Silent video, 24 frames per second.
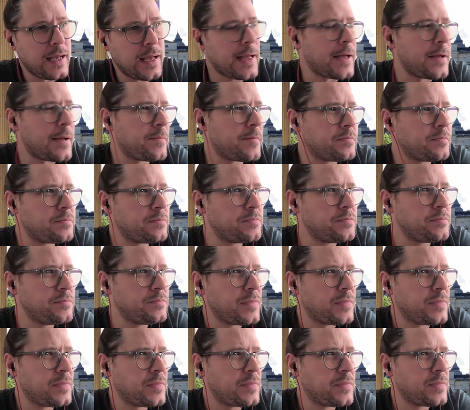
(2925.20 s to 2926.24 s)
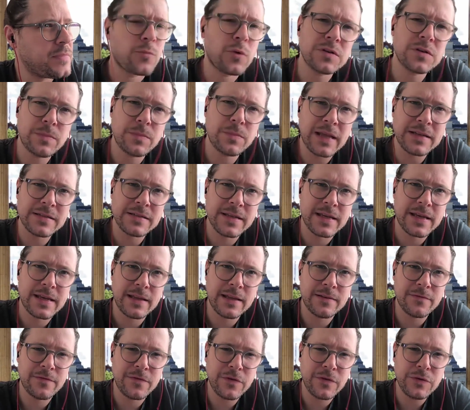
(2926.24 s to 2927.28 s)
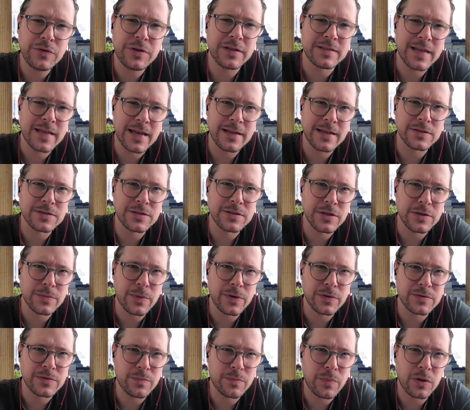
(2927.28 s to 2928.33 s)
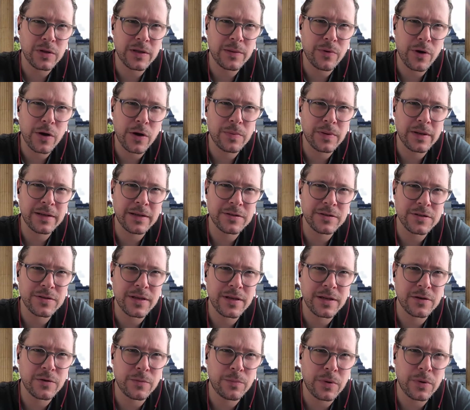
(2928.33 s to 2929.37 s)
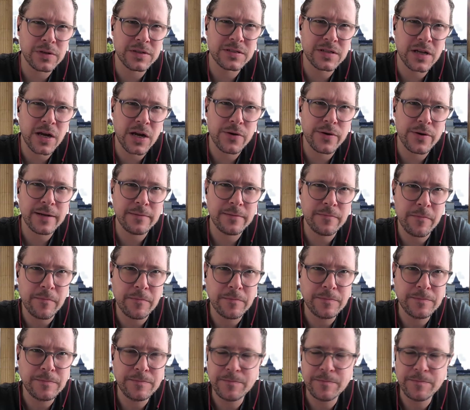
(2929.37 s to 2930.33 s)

Um, and what's the plastic in food containers, Luba? Is polypropylene, do you think, or polystyrene?